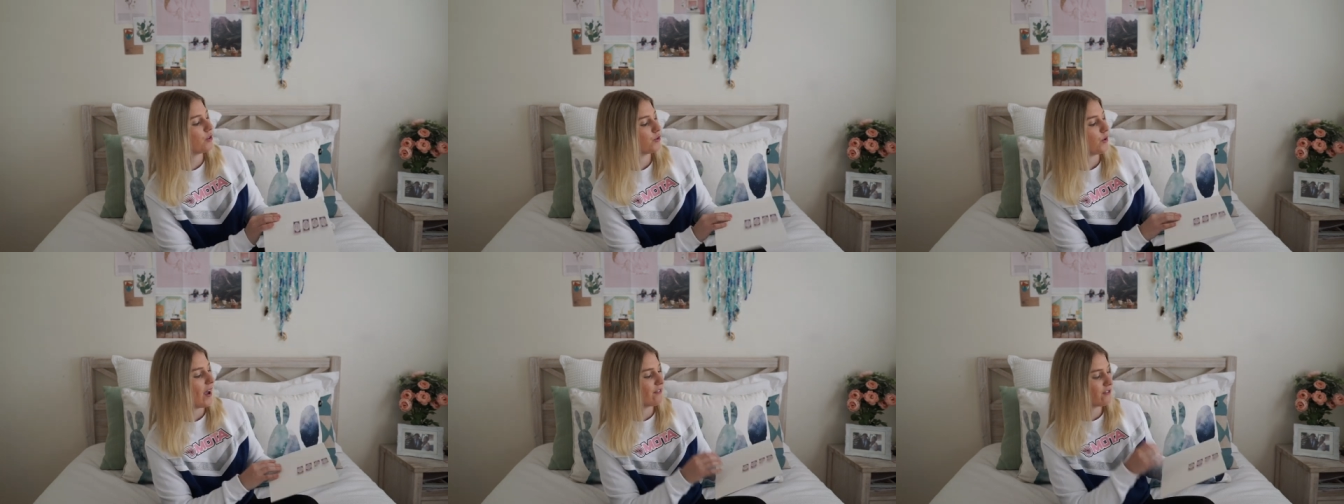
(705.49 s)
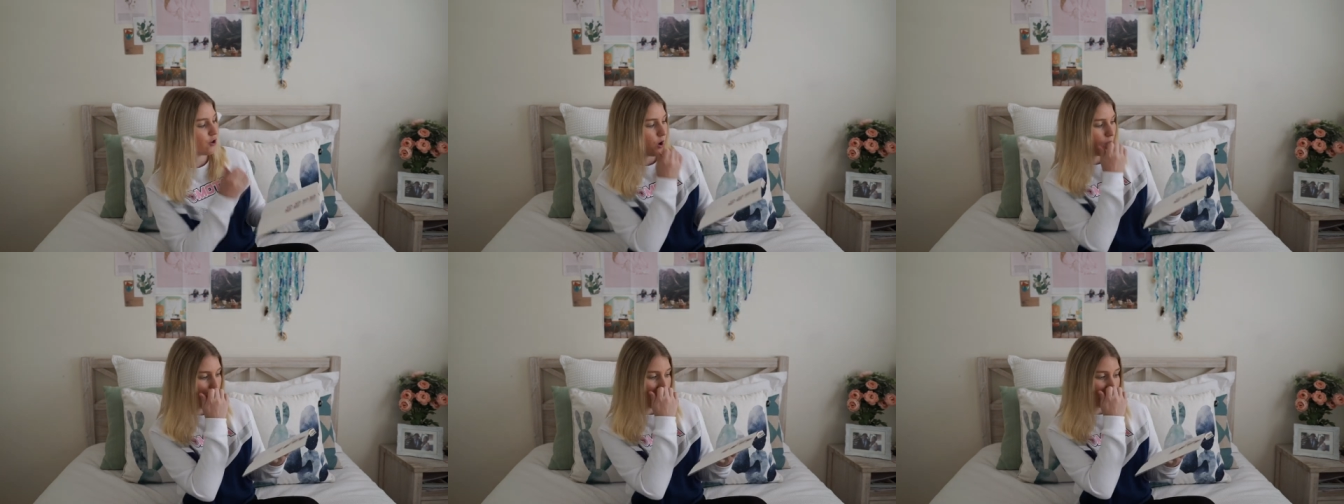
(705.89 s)
So I've
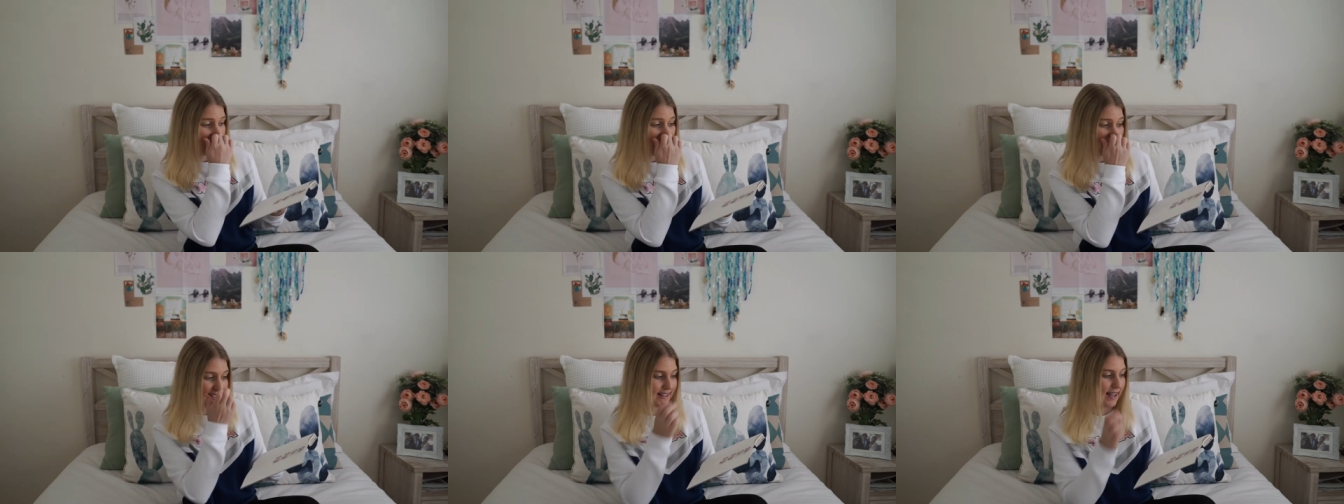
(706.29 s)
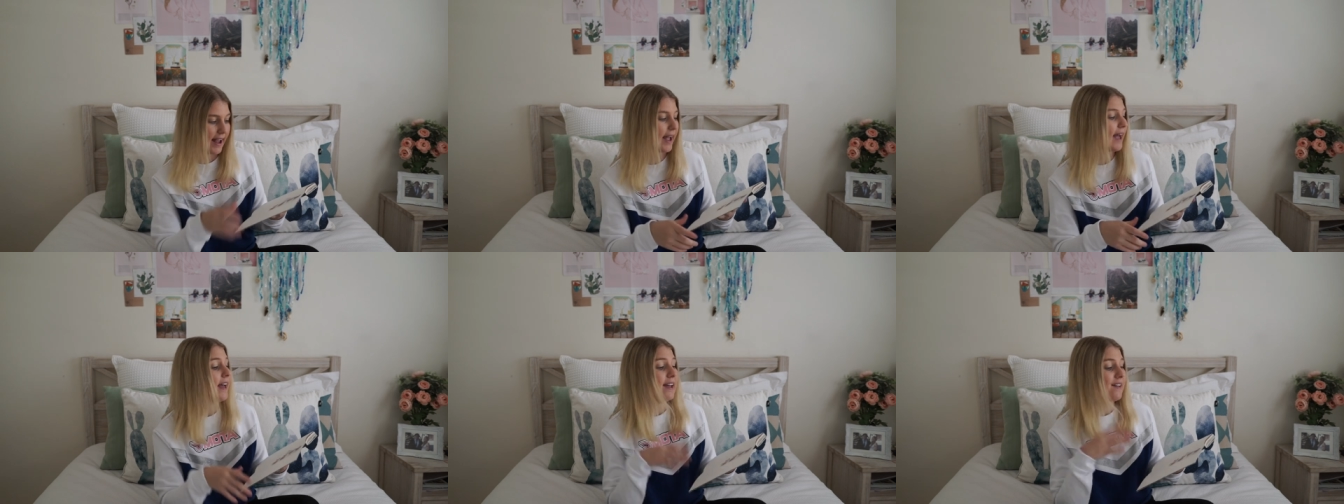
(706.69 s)
got ideas like
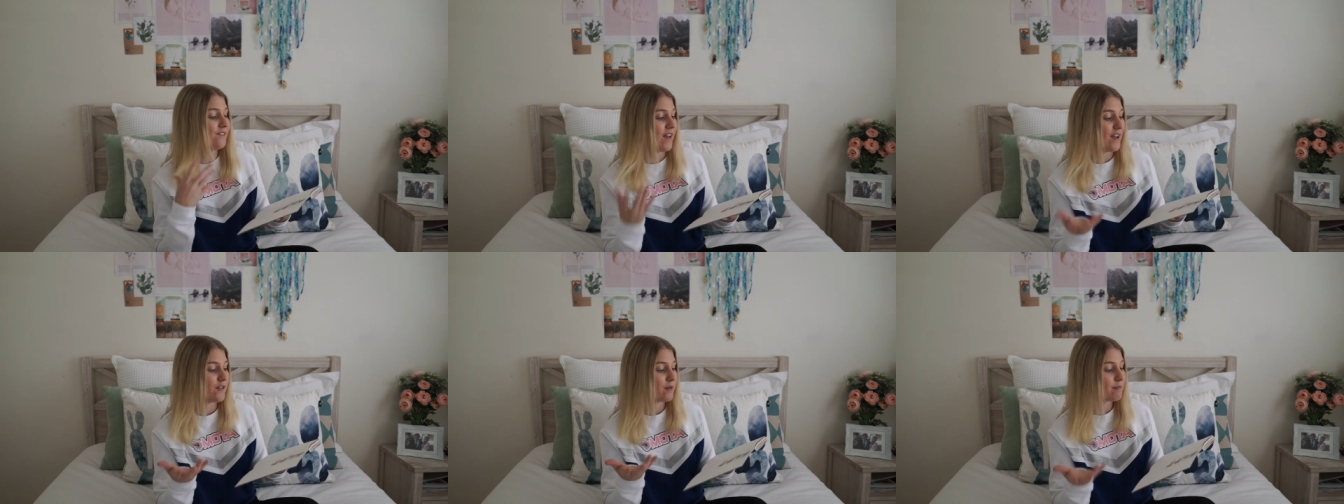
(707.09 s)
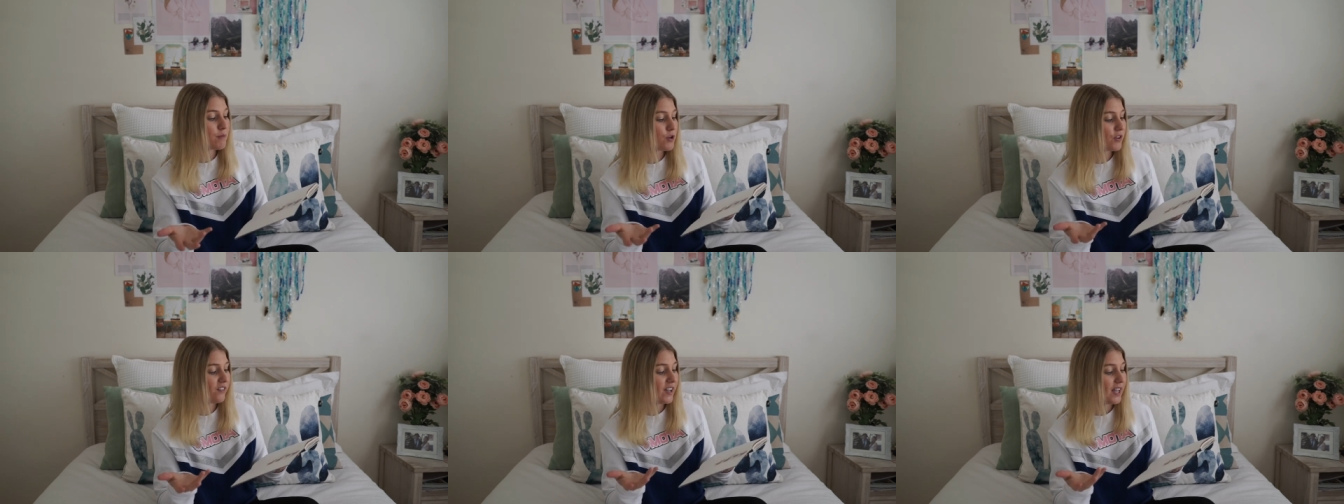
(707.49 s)
favourite
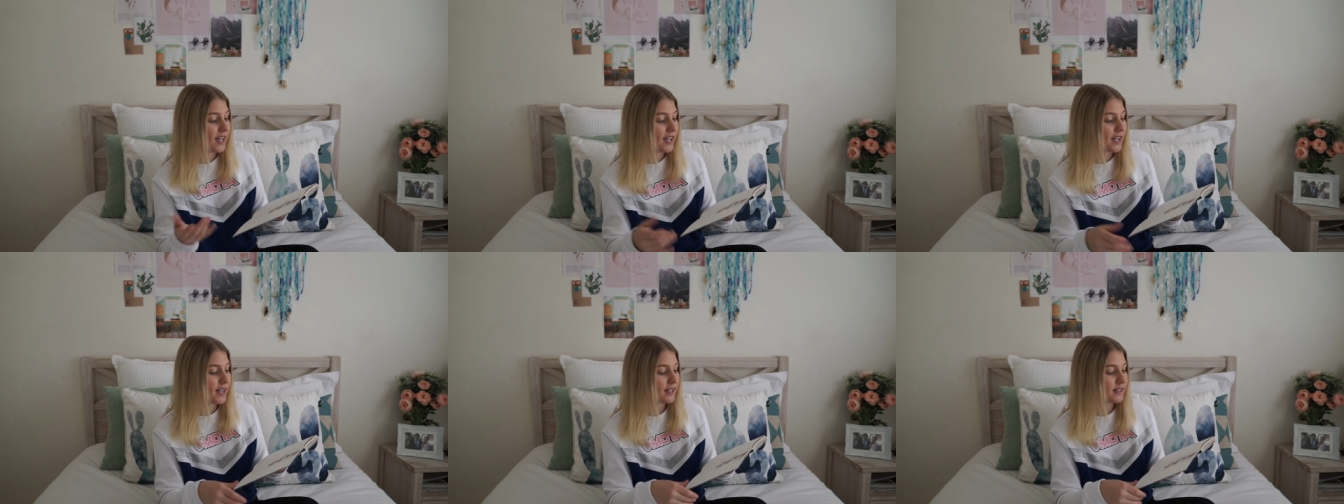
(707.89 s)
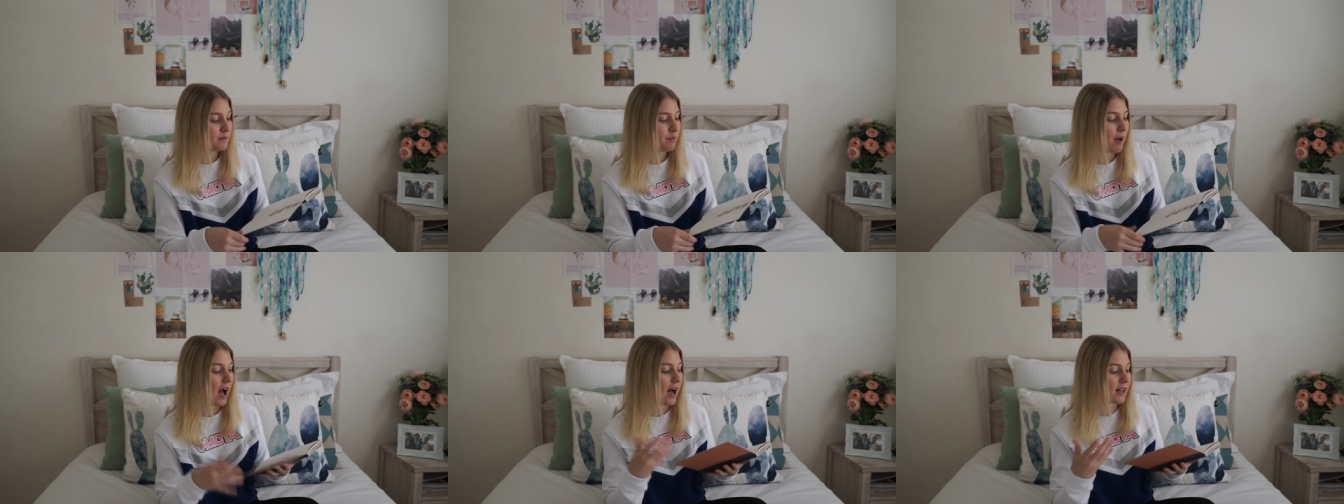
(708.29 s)
movies,
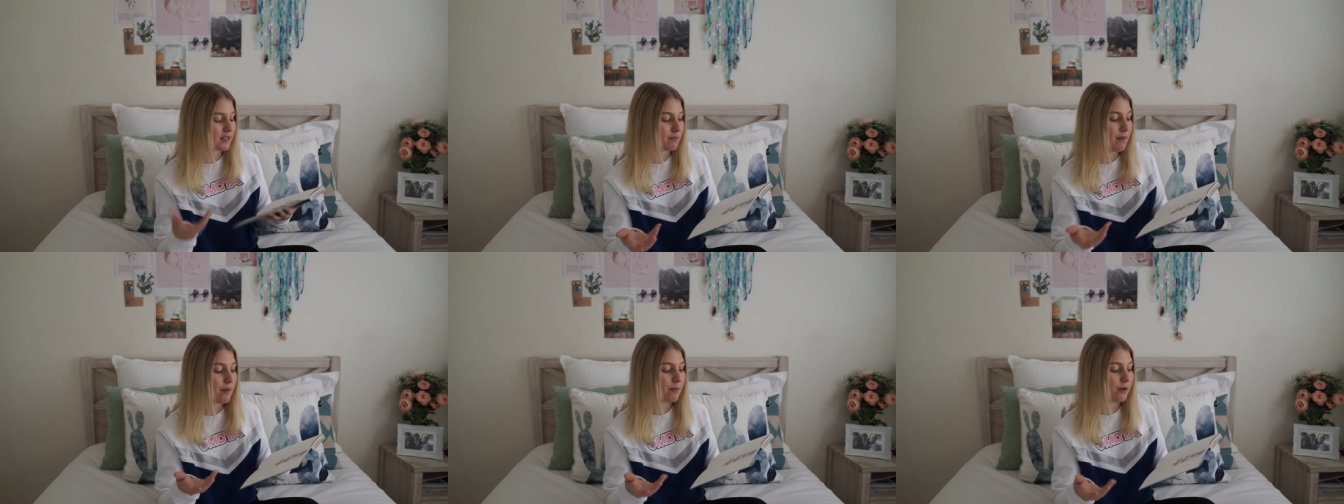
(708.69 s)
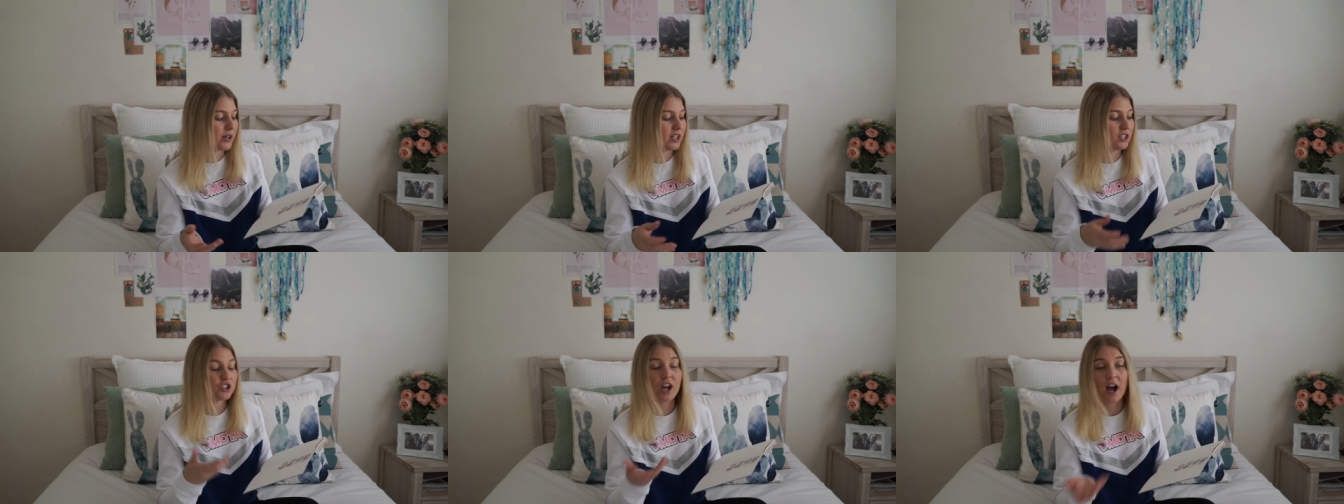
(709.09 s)
past
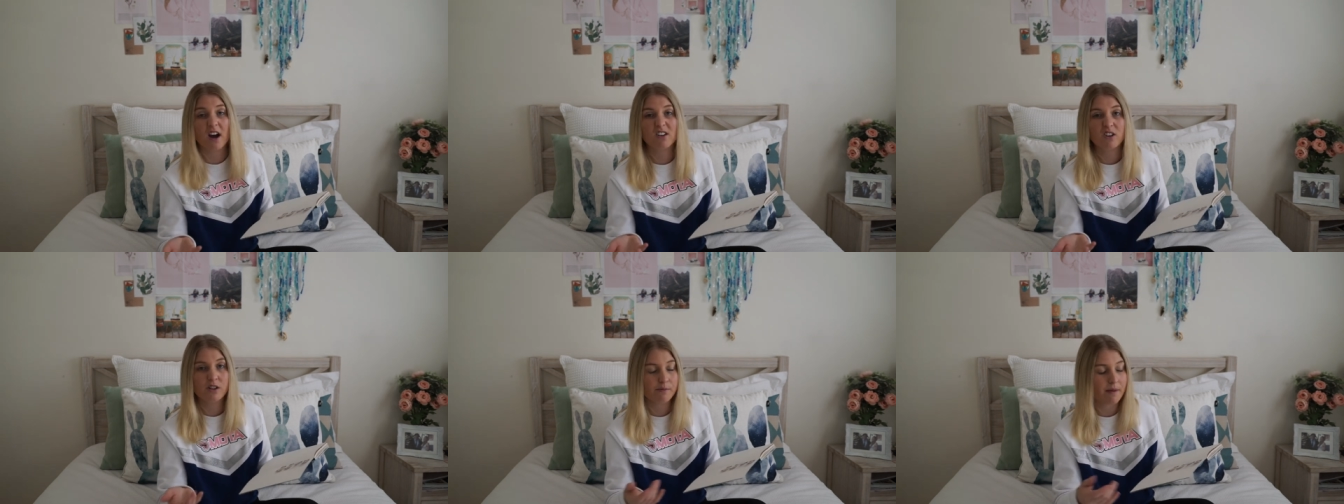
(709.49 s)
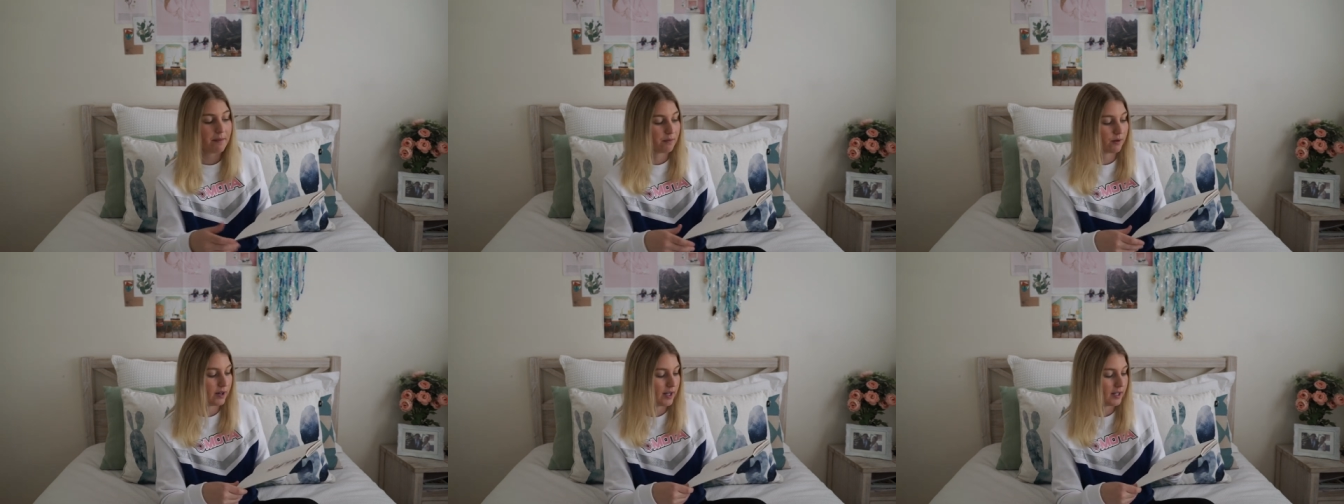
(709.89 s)
memories, childhood
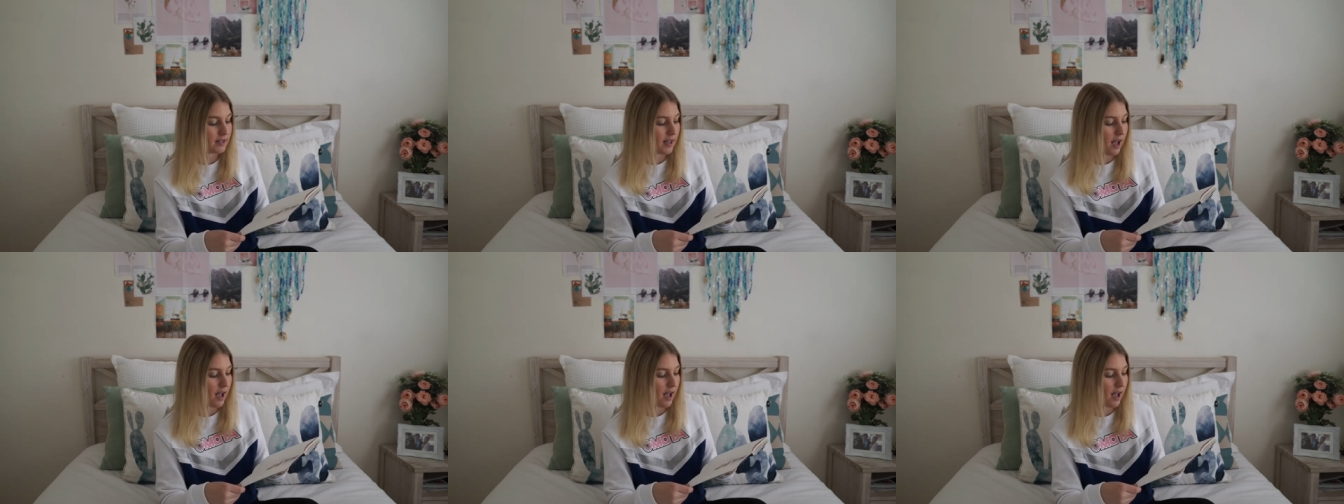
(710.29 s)
memories,